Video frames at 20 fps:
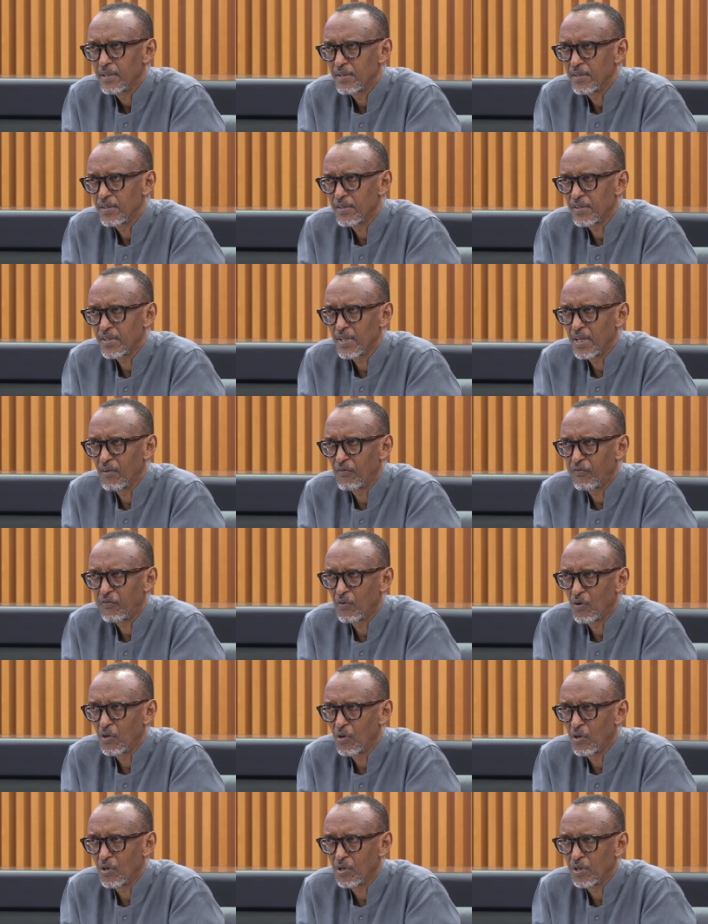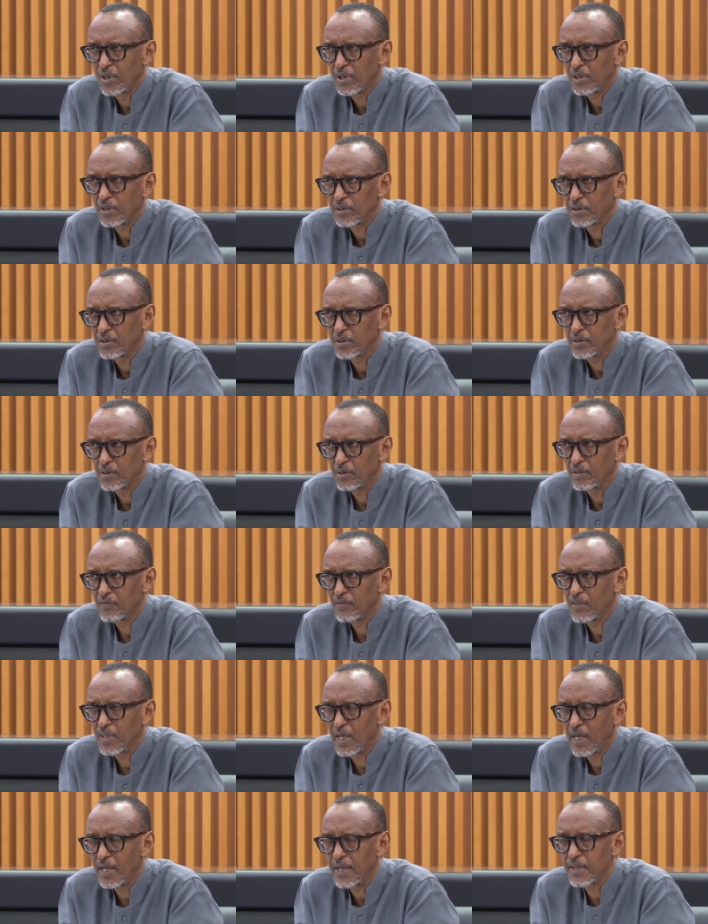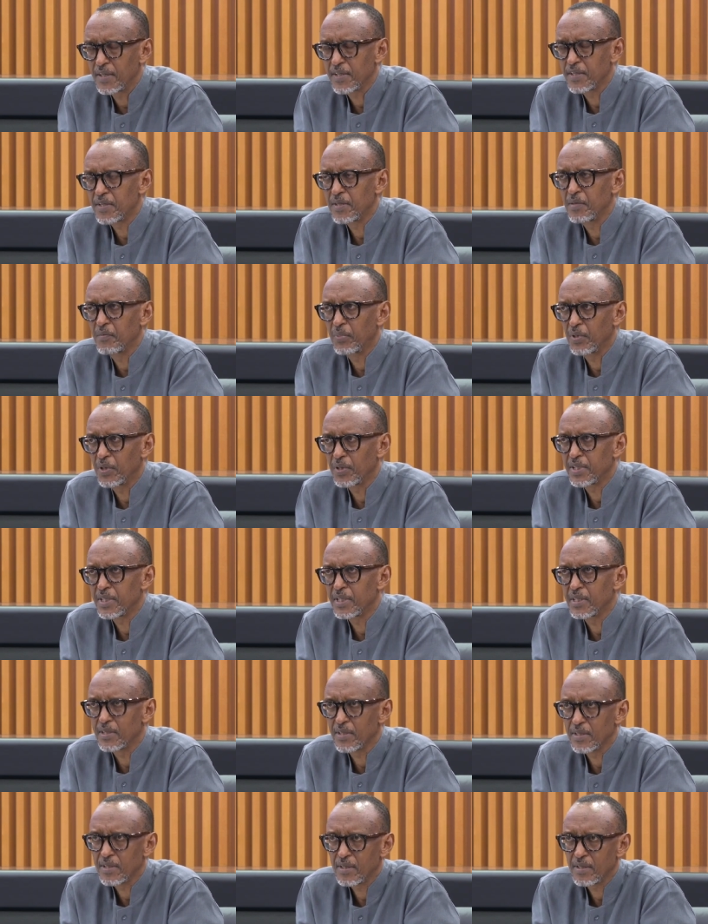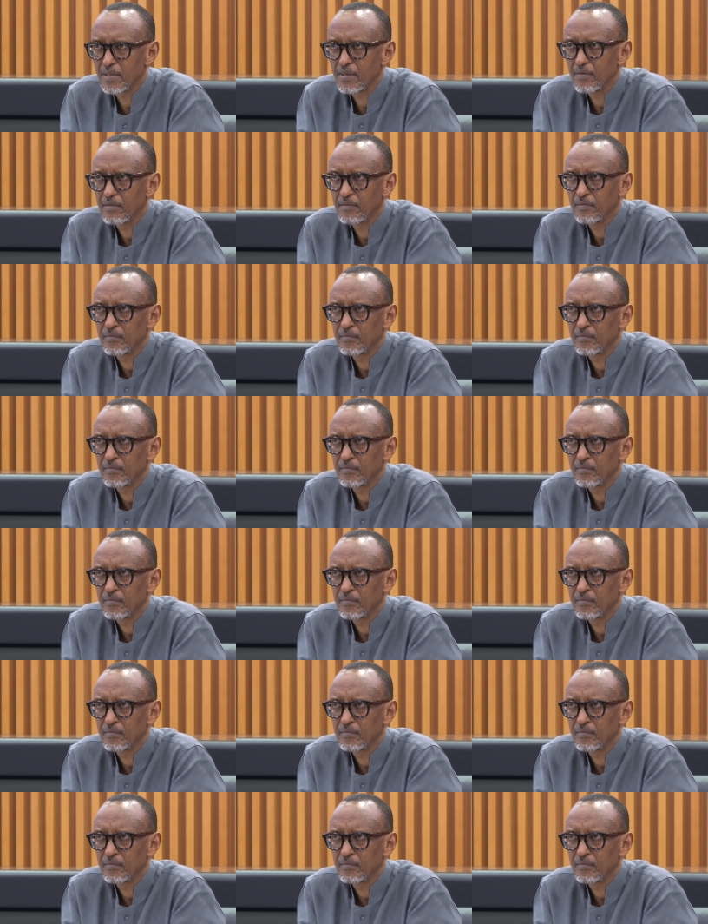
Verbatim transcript: is therefore of the highest importance.